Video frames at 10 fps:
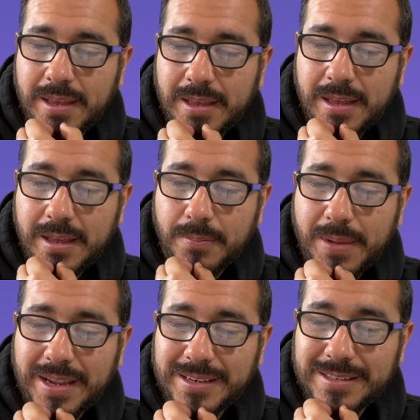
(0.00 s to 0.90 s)
uh,
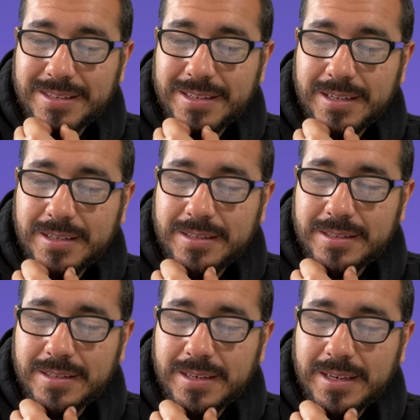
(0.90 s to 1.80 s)
minus
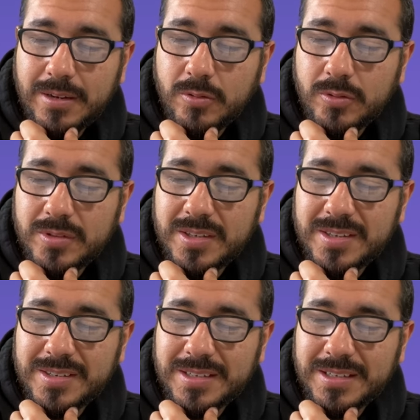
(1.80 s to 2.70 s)
6 equals
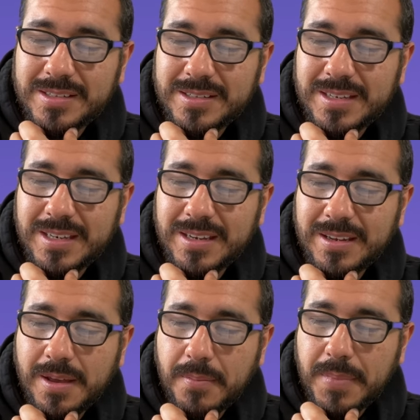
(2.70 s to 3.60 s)
6d
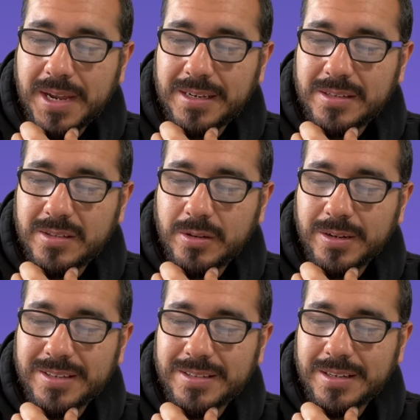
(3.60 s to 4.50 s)
minus
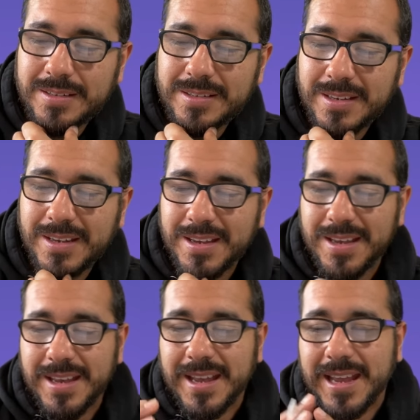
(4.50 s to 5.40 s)
36.
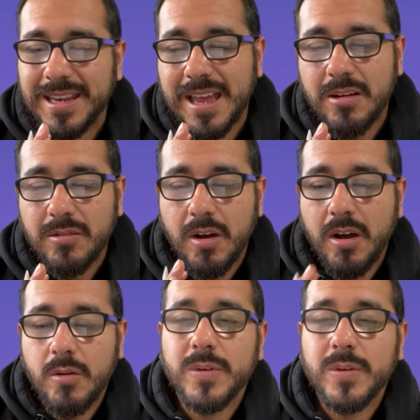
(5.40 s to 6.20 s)
And now all we